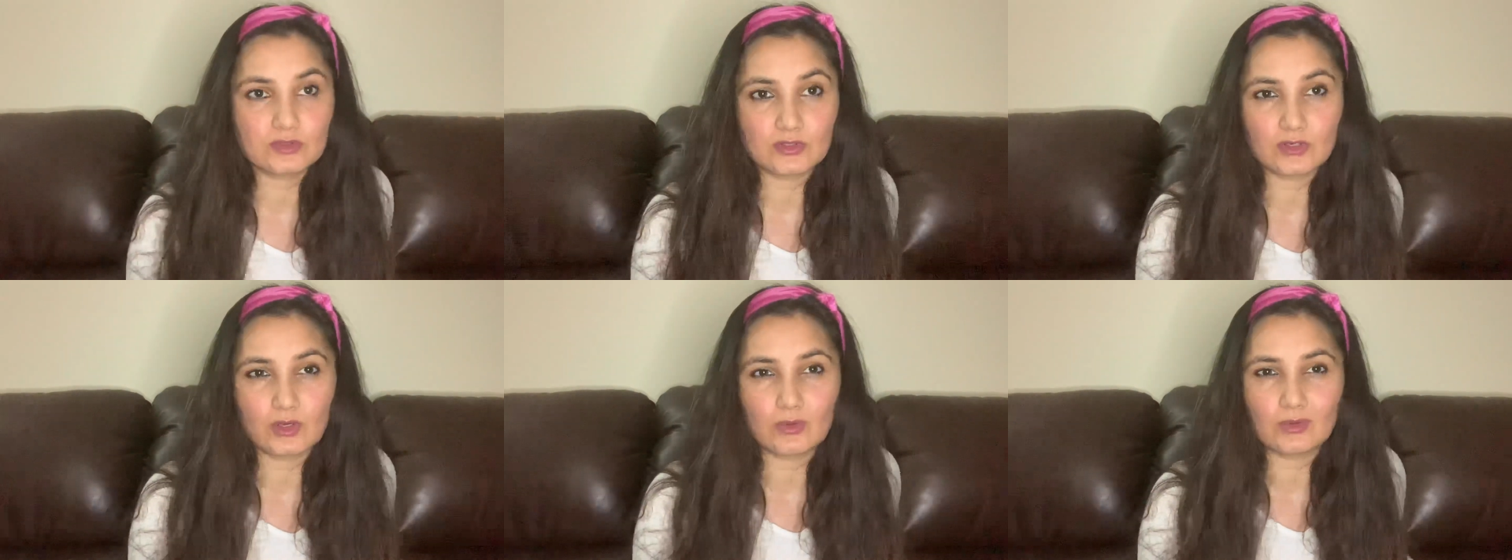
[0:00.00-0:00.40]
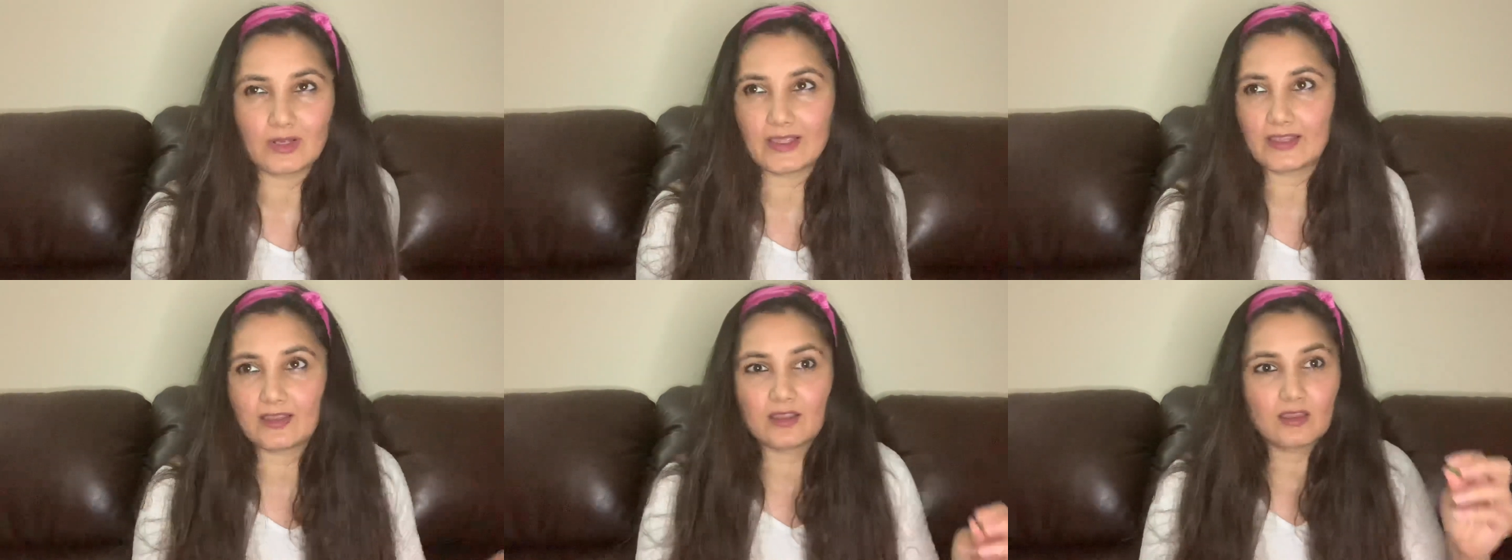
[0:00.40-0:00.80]
around
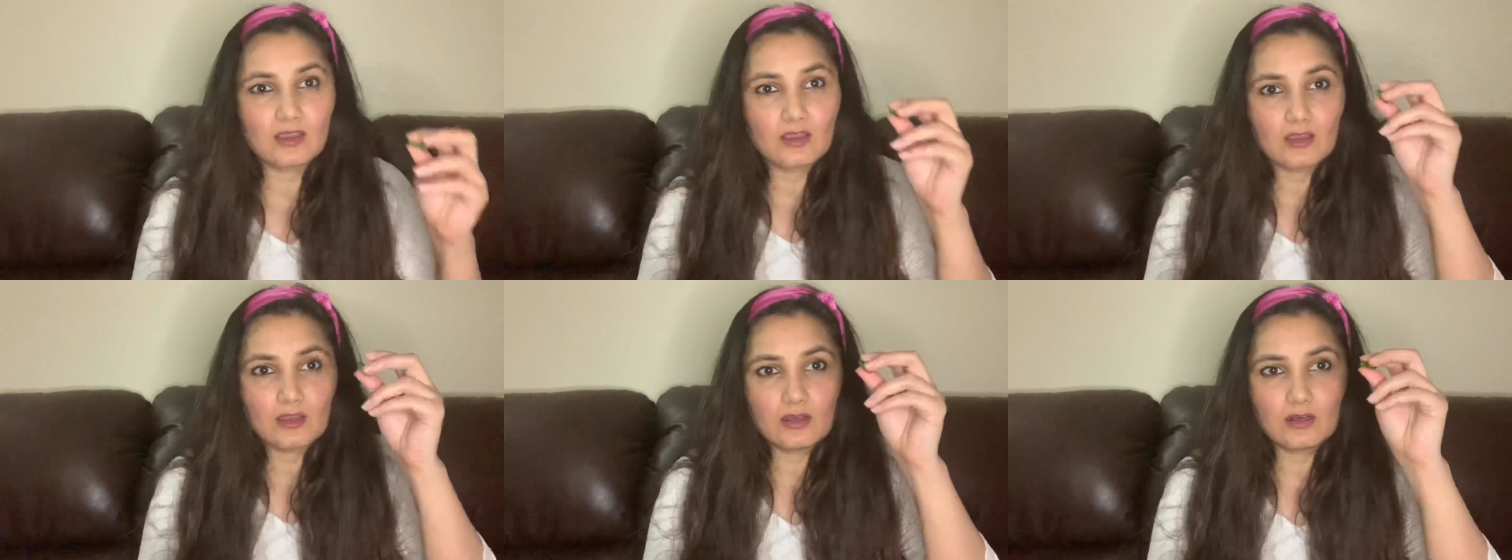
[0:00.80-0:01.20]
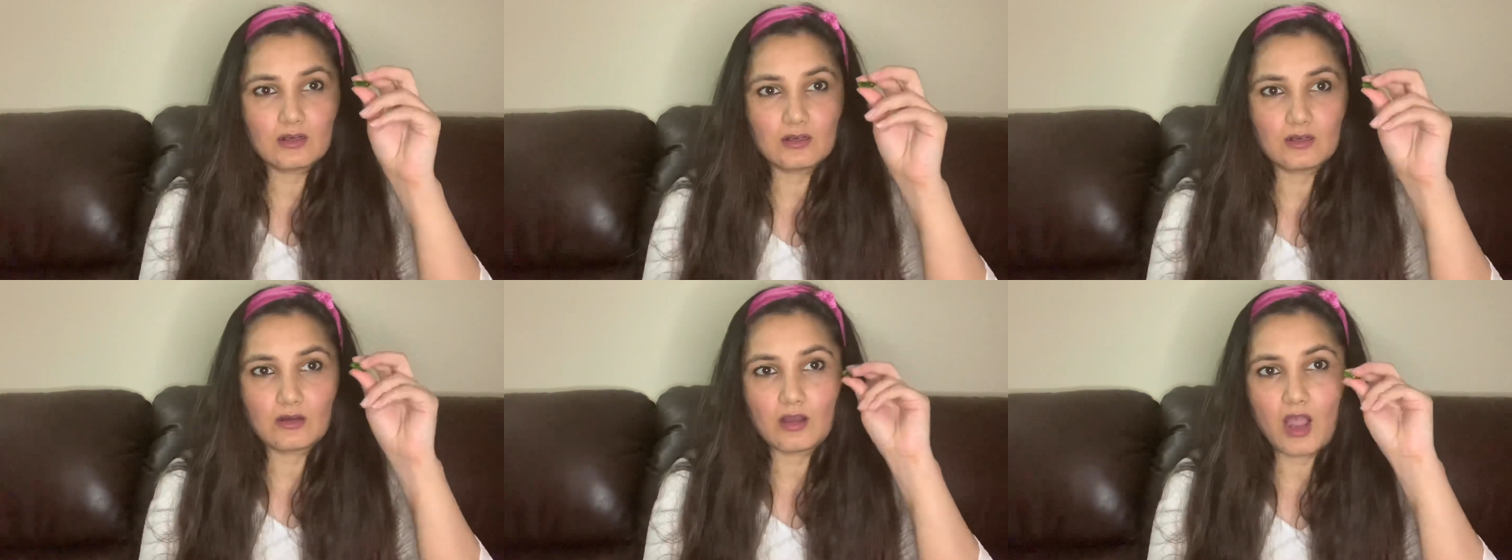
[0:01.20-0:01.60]
like
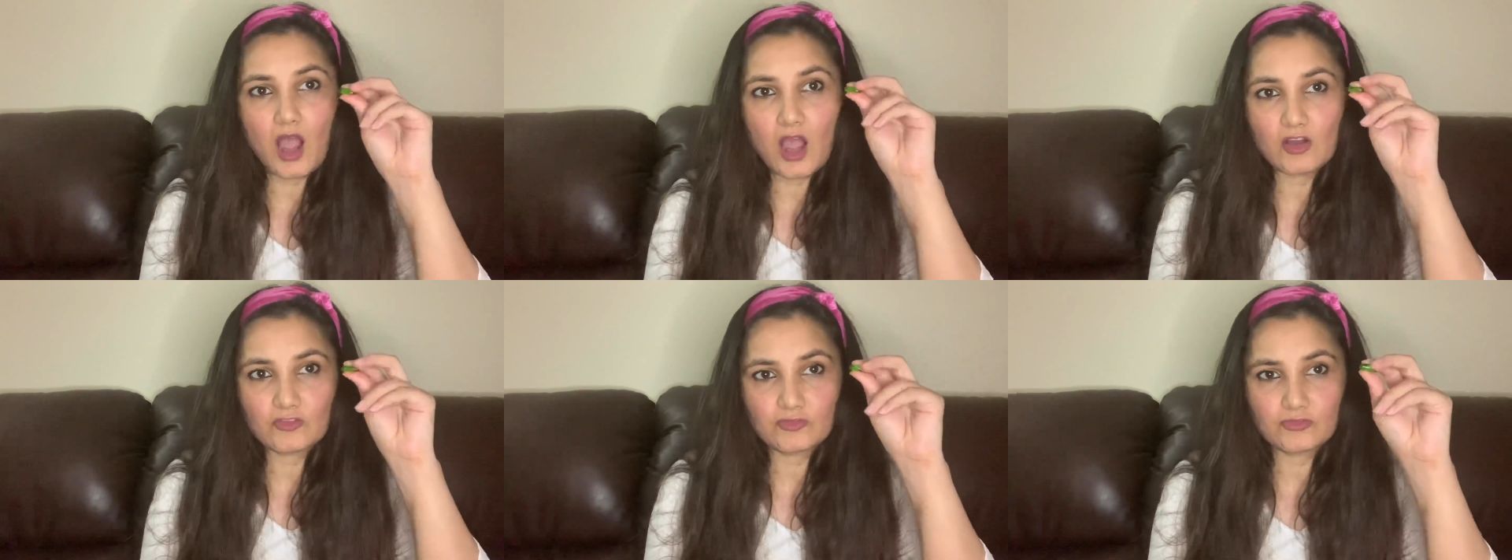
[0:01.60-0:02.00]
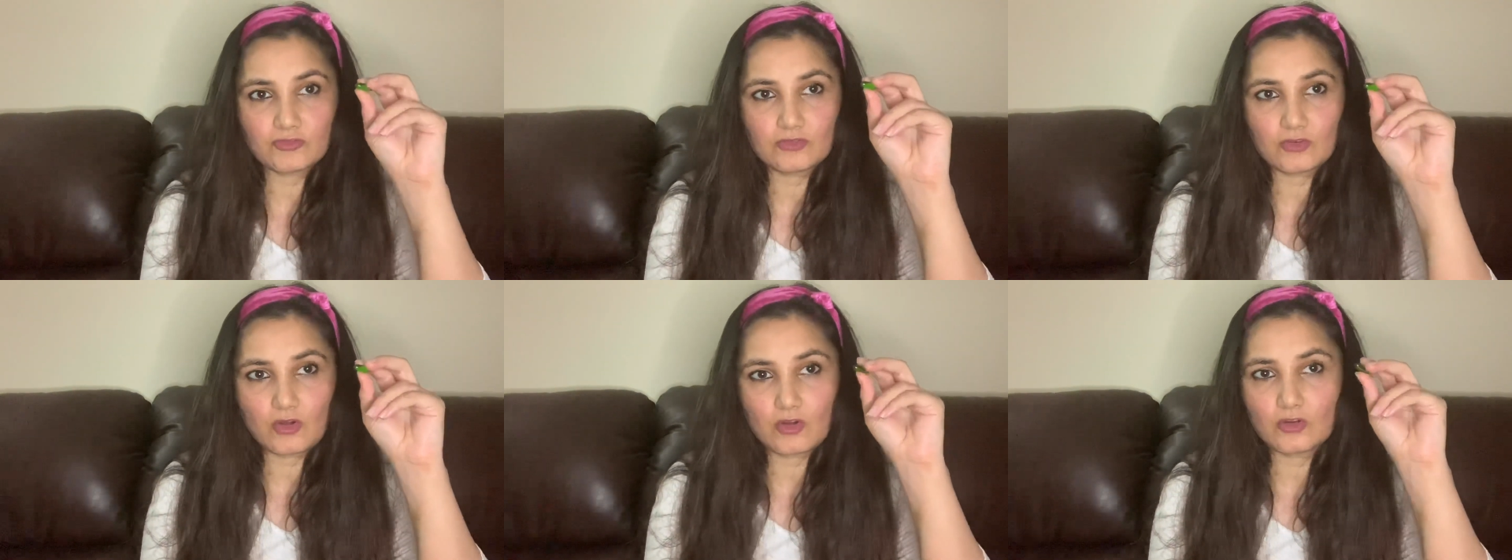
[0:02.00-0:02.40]
half
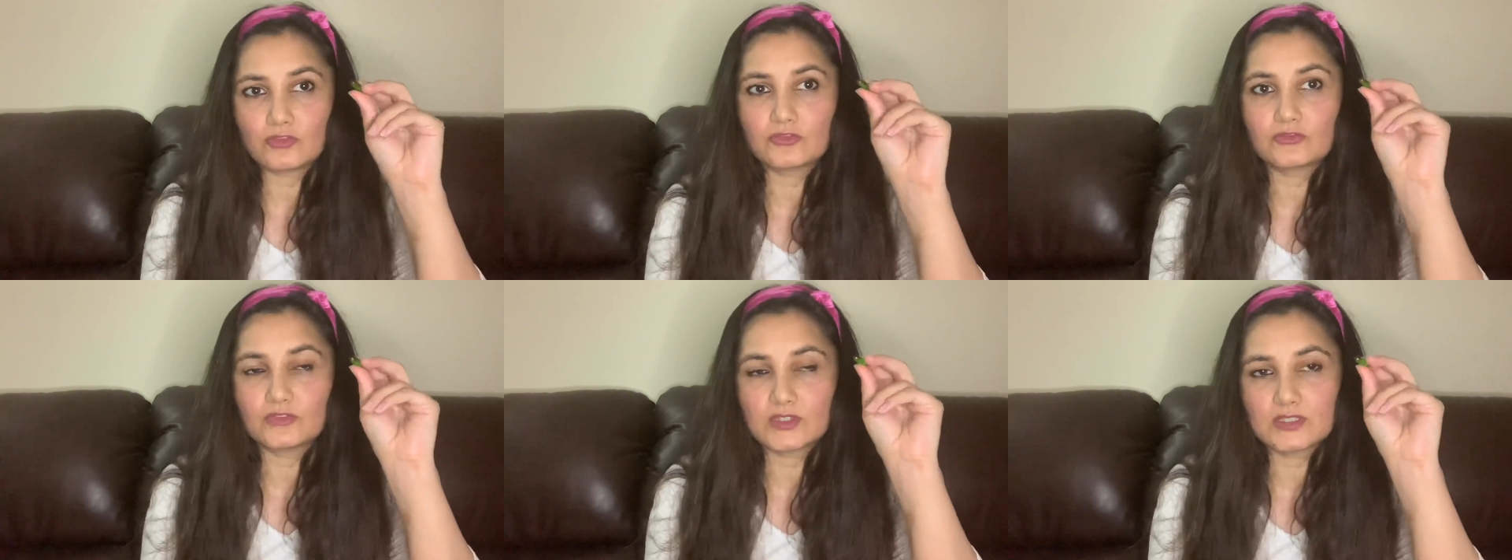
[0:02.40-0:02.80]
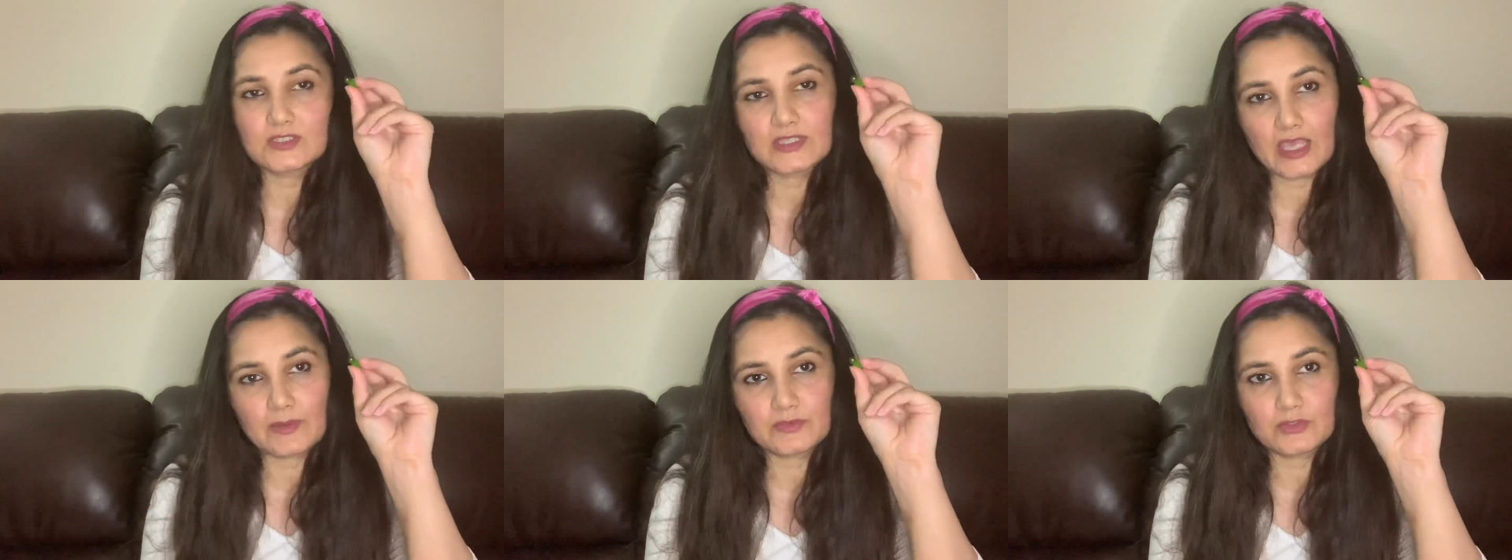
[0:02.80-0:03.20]
of this
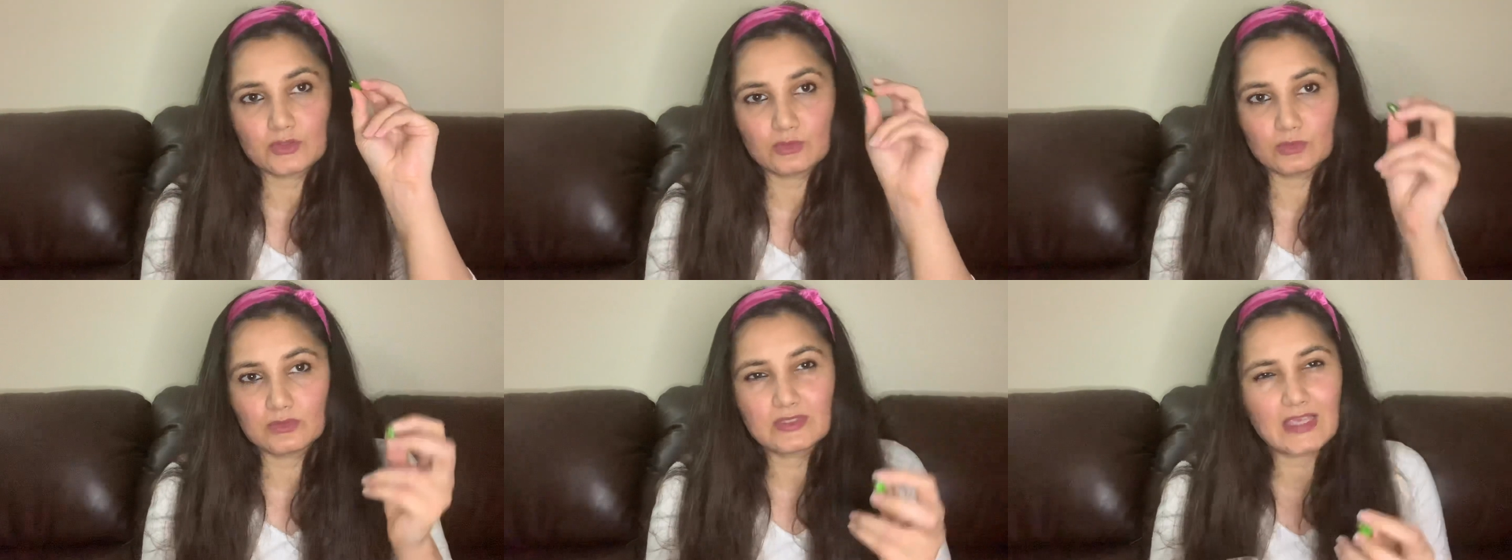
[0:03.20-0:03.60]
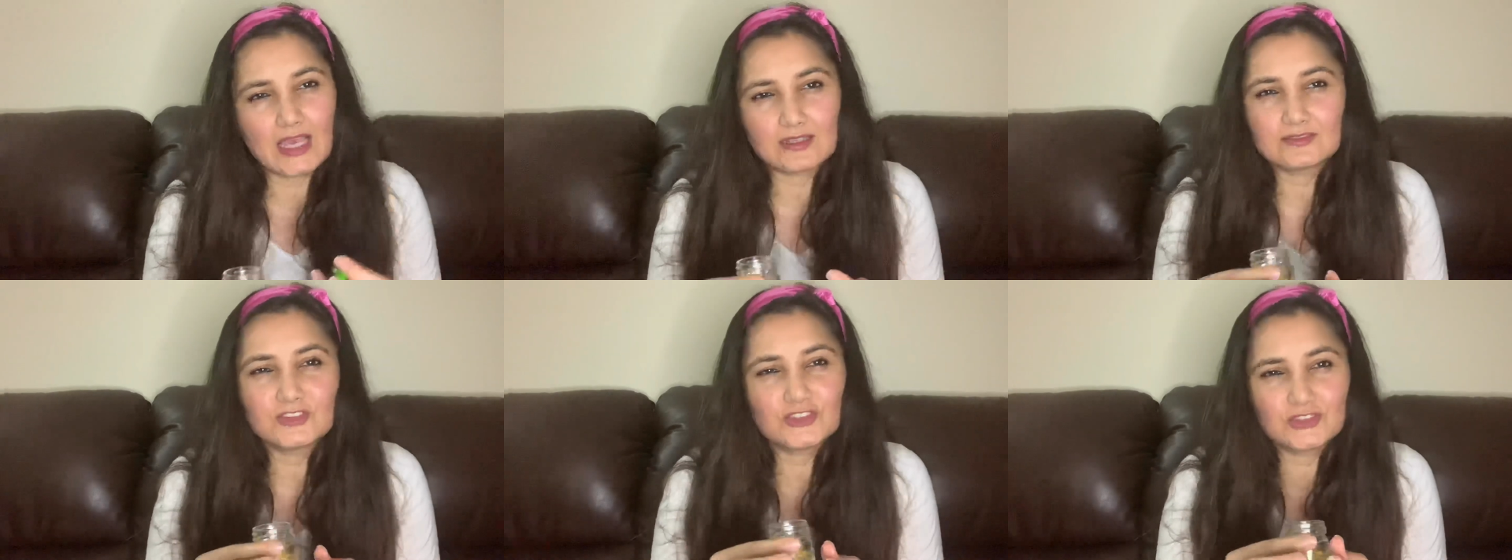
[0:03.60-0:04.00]
capsule. Yeah,
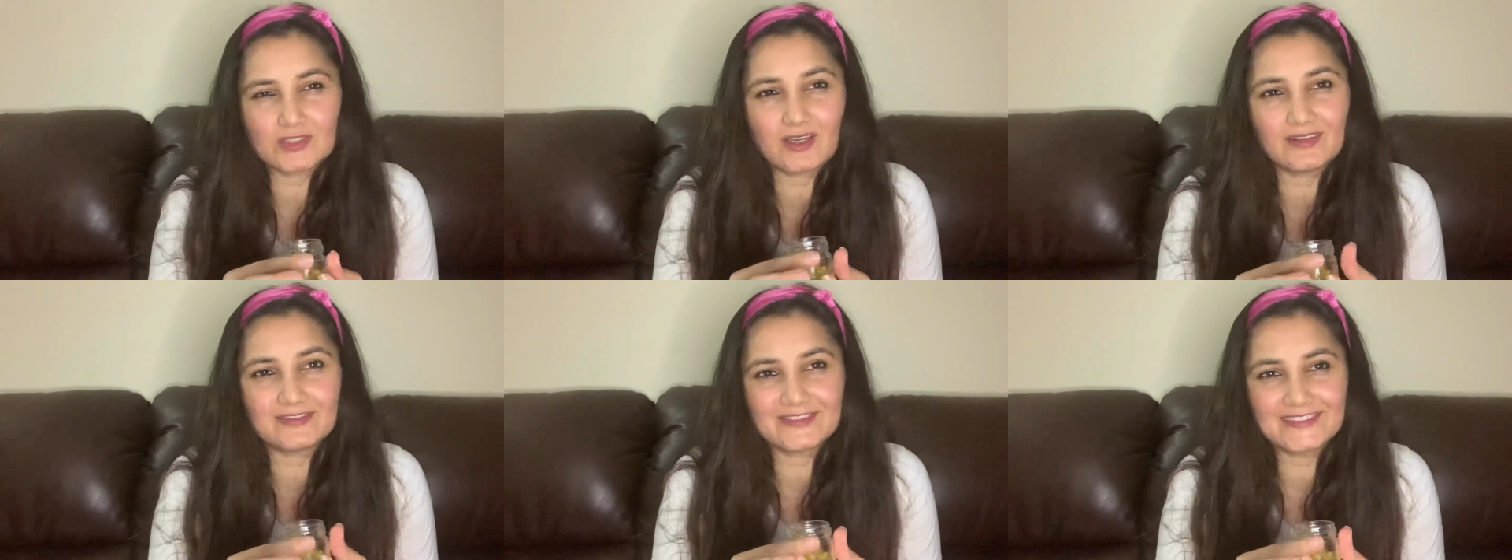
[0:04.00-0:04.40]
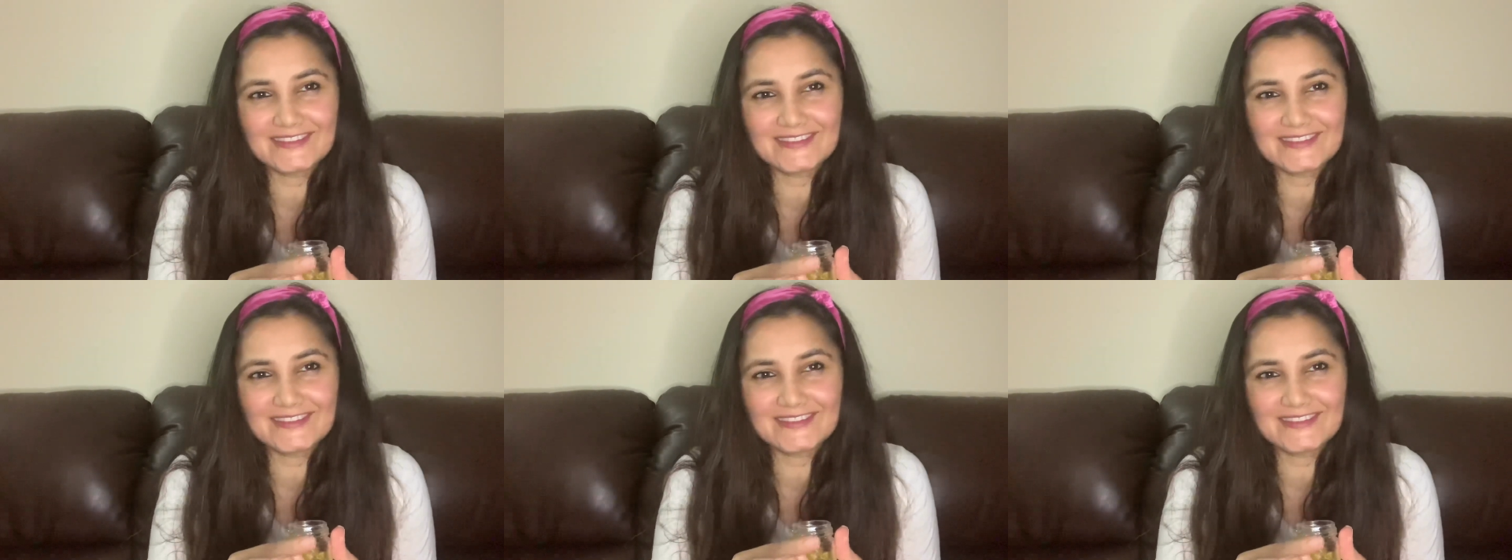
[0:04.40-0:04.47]
just half.